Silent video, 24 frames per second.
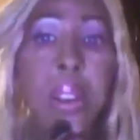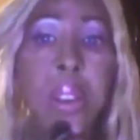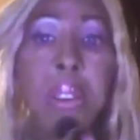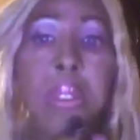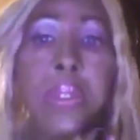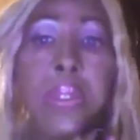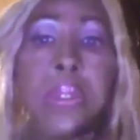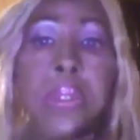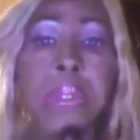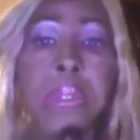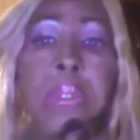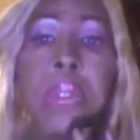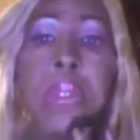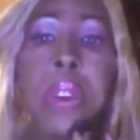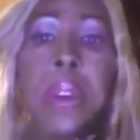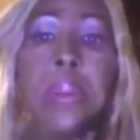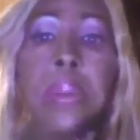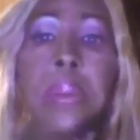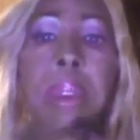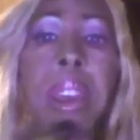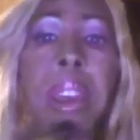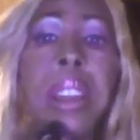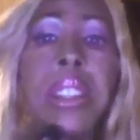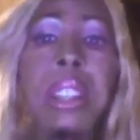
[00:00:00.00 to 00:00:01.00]
from
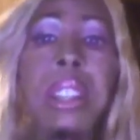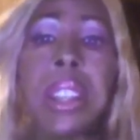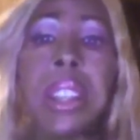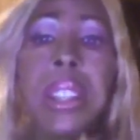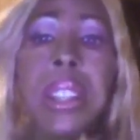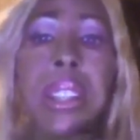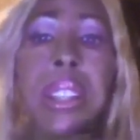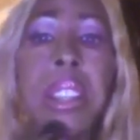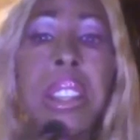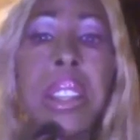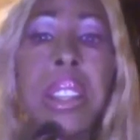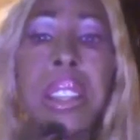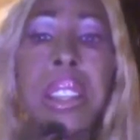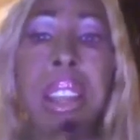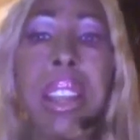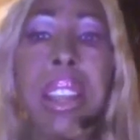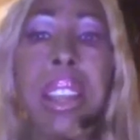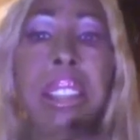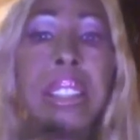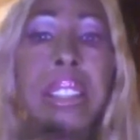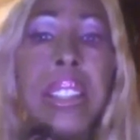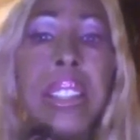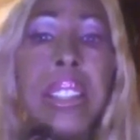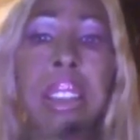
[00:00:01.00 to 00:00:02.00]
HSN, like I
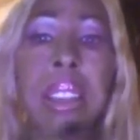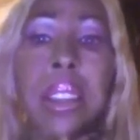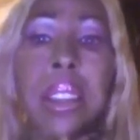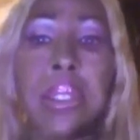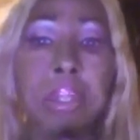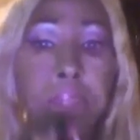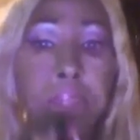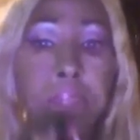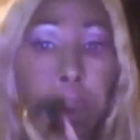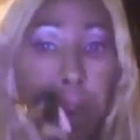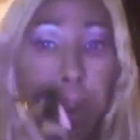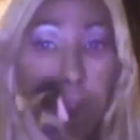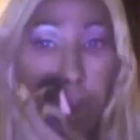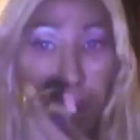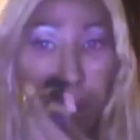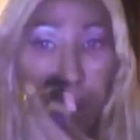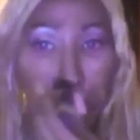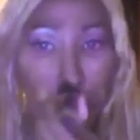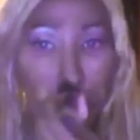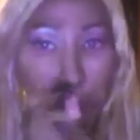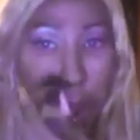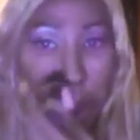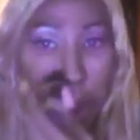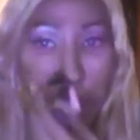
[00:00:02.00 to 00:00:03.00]
said,
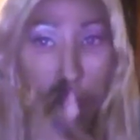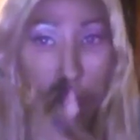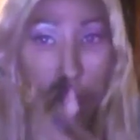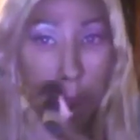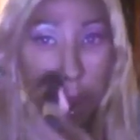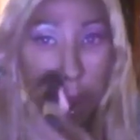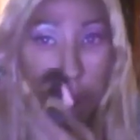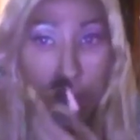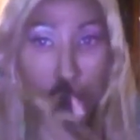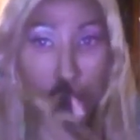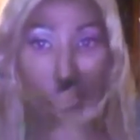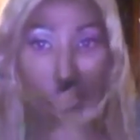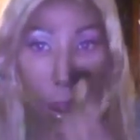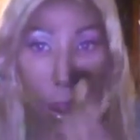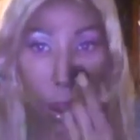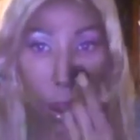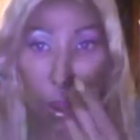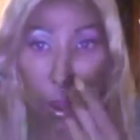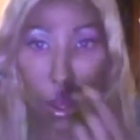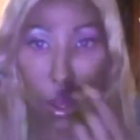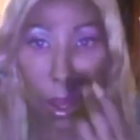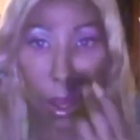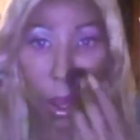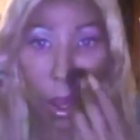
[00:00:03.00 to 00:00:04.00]
and
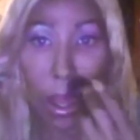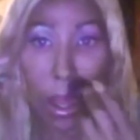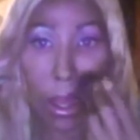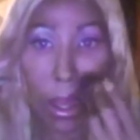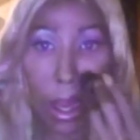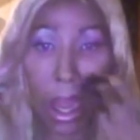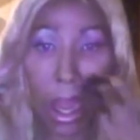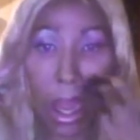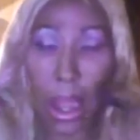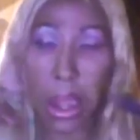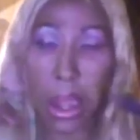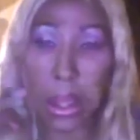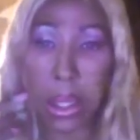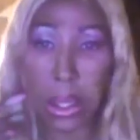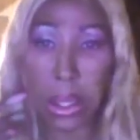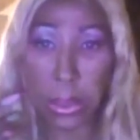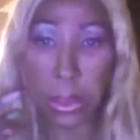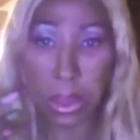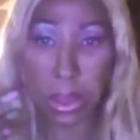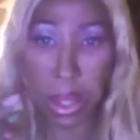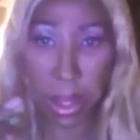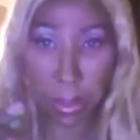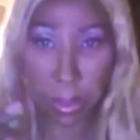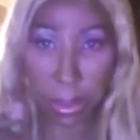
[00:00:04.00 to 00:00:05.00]
I also
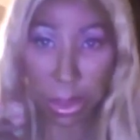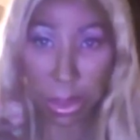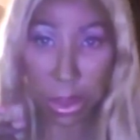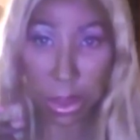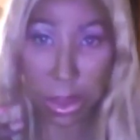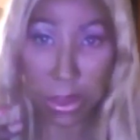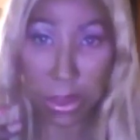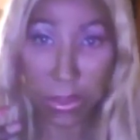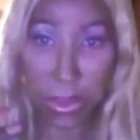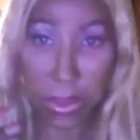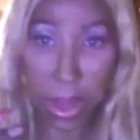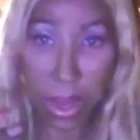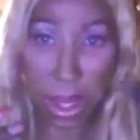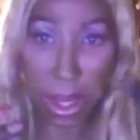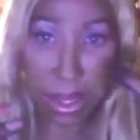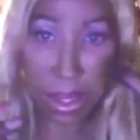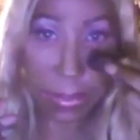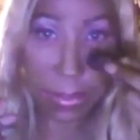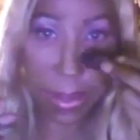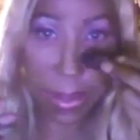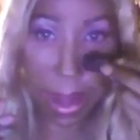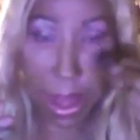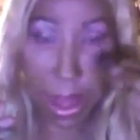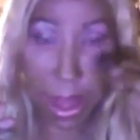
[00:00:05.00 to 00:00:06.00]
was able to do the flex
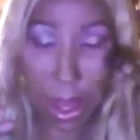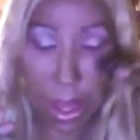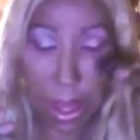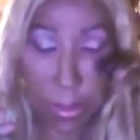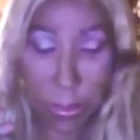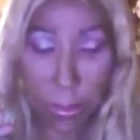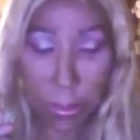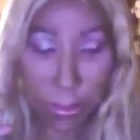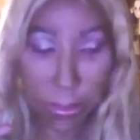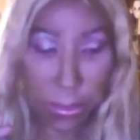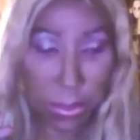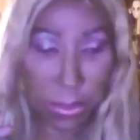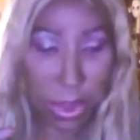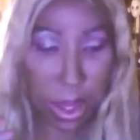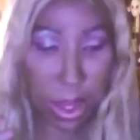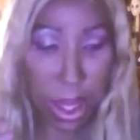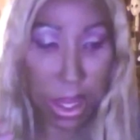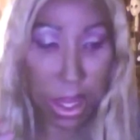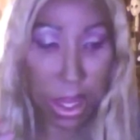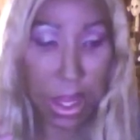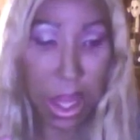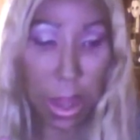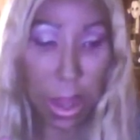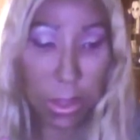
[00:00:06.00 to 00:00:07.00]
pay,
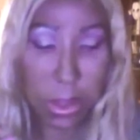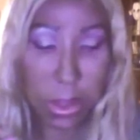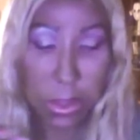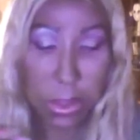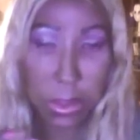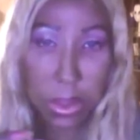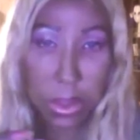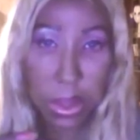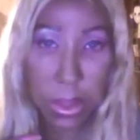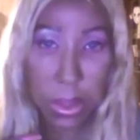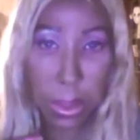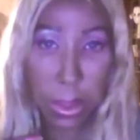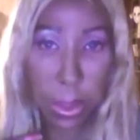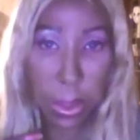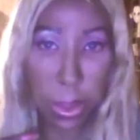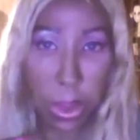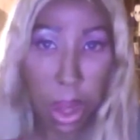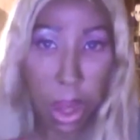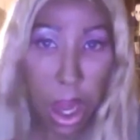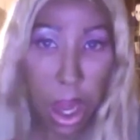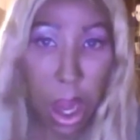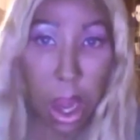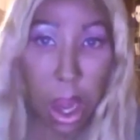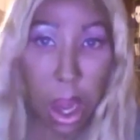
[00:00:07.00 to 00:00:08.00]
and that was really cool.
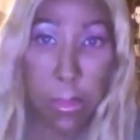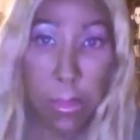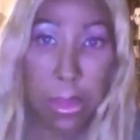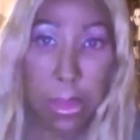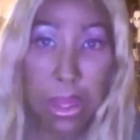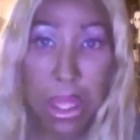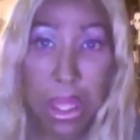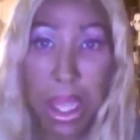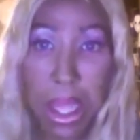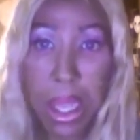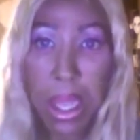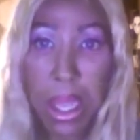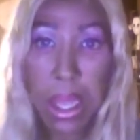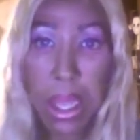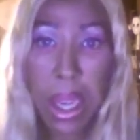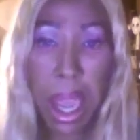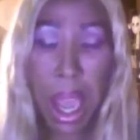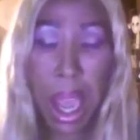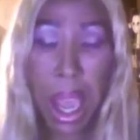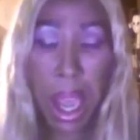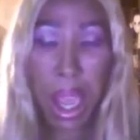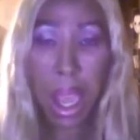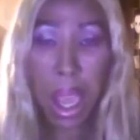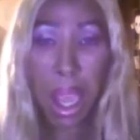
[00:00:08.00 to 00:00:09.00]
But then
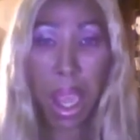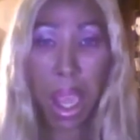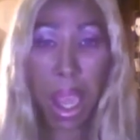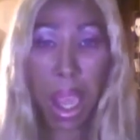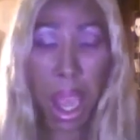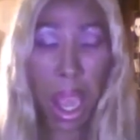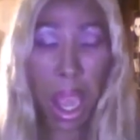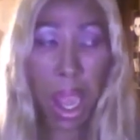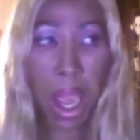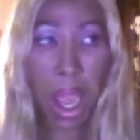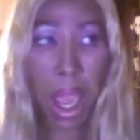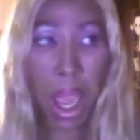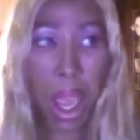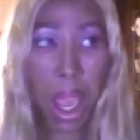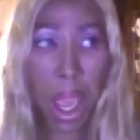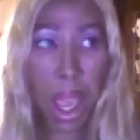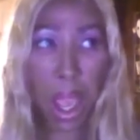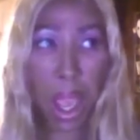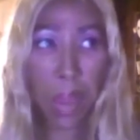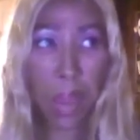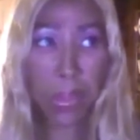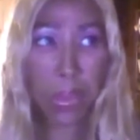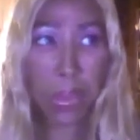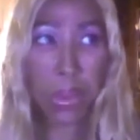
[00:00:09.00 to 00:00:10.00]

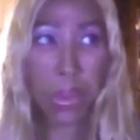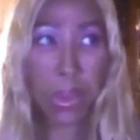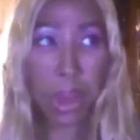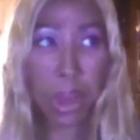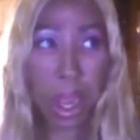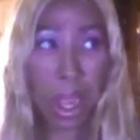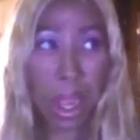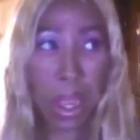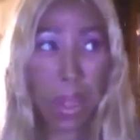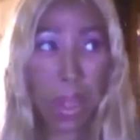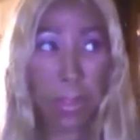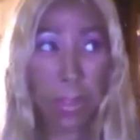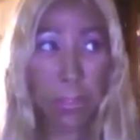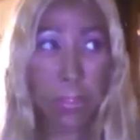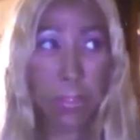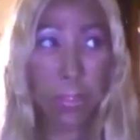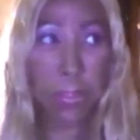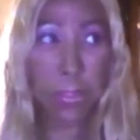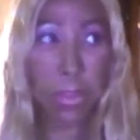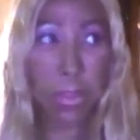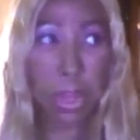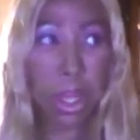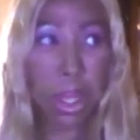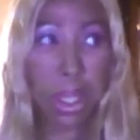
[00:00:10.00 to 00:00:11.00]
after I
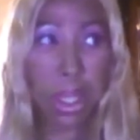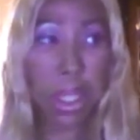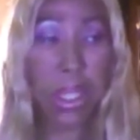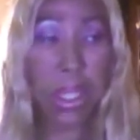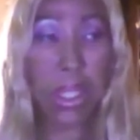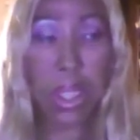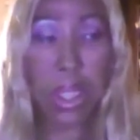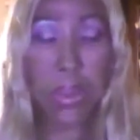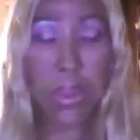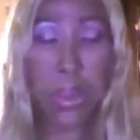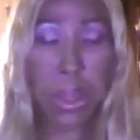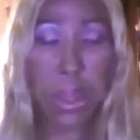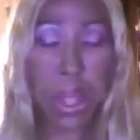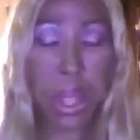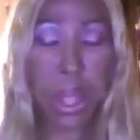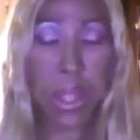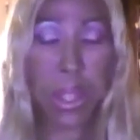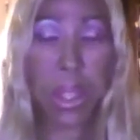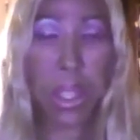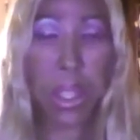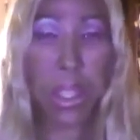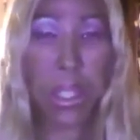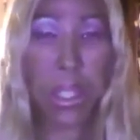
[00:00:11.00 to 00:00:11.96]
discovered that the